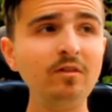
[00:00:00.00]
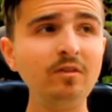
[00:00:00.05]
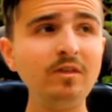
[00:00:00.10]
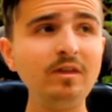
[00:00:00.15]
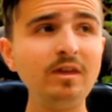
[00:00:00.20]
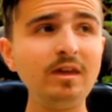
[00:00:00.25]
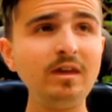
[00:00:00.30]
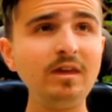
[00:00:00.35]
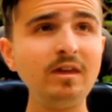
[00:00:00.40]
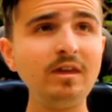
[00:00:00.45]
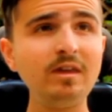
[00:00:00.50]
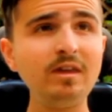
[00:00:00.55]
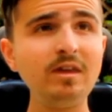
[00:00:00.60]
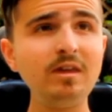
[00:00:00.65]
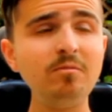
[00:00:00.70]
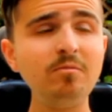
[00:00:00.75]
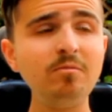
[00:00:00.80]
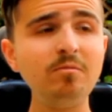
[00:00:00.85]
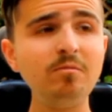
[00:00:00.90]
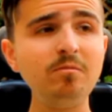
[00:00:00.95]
get,
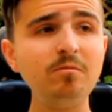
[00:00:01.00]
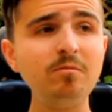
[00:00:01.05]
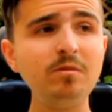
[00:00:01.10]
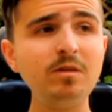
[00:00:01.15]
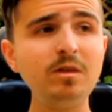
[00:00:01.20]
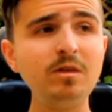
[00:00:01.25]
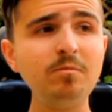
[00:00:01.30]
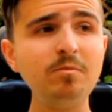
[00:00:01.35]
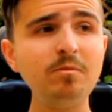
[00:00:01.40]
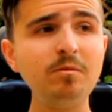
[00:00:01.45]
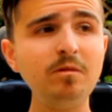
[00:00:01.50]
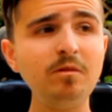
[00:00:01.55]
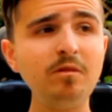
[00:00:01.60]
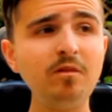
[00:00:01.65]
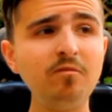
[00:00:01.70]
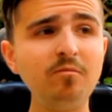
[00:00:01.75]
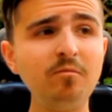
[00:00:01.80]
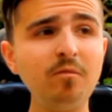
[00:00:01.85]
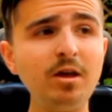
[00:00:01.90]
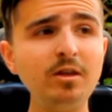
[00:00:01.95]
keep keep
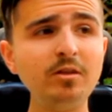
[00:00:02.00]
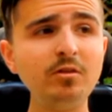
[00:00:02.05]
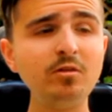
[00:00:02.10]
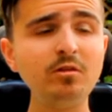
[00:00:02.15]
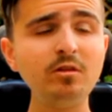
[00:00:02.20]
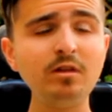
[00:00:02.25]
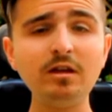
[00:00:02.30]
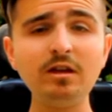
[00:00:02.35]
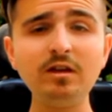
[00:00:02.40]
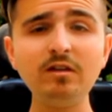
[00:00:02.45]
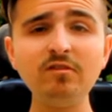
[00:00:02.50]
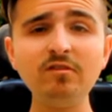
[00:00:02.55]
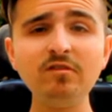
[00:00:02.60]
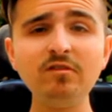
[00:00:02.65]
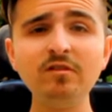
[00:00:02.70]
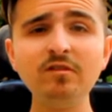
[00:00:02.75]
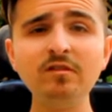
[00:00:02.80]
his mind on, I guess.